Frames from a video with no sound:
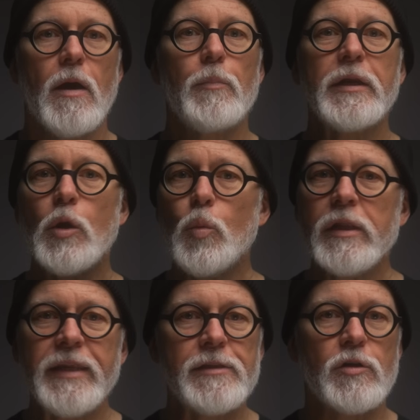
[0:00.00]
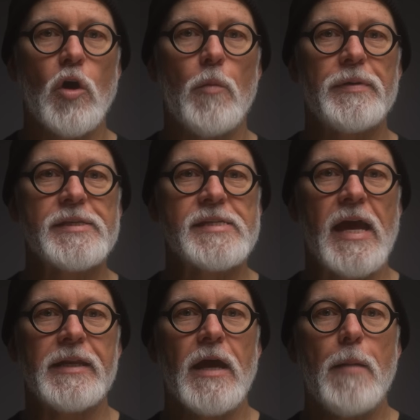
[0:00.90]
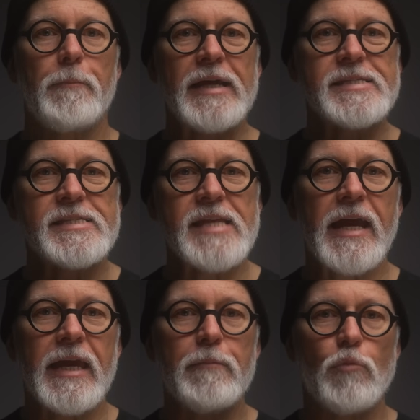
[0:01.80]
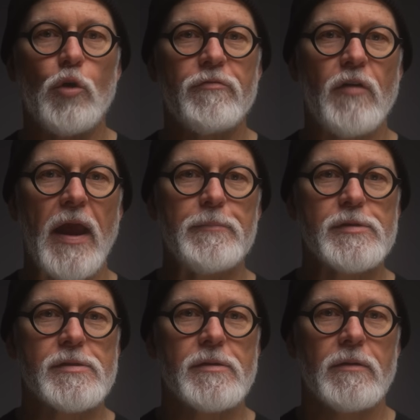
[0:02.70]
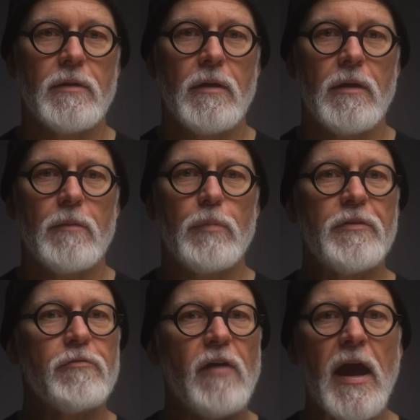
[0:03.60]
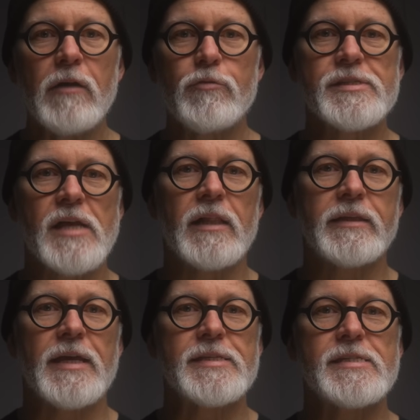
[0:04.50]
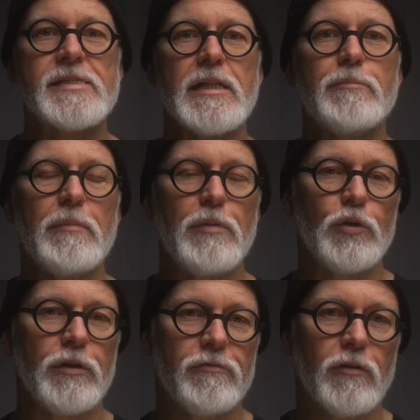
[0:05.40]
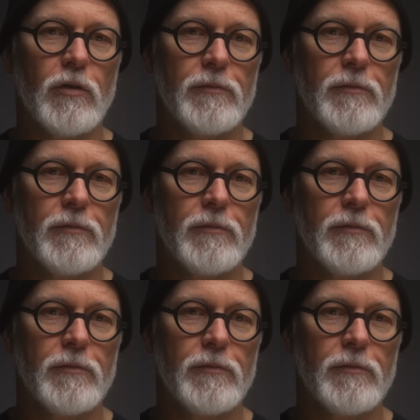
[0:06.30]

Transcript: But you will need to compensate by stacking more frames but the final result can still be beautiful.